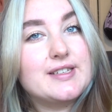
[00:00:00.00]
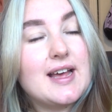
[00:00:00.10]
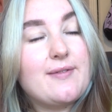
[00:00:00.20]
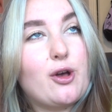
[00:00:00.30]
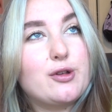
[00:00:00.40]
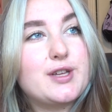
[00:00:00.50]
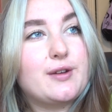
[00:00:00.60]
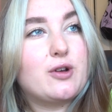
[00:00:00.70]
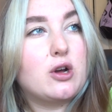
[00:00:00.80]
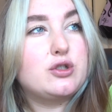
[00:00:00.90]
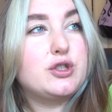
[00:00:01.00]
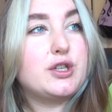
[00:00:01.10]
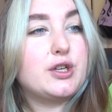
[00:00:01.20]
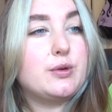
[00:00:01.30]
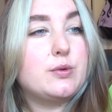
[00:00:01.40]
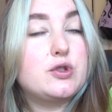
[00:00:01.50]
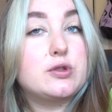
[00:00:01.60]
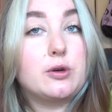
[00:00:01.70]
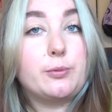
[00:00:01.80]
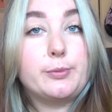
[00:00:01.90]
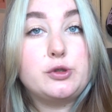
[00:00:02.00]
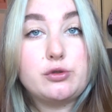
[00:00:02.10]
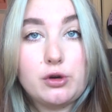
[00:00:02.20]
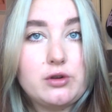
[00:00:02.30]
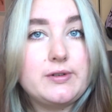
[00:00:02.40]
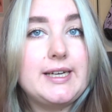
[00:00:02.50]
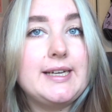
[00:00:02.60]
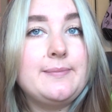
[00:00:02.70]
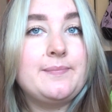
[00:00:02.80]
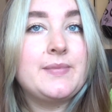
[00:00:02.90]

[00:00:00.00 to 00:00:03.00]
I've also got to do some drawing.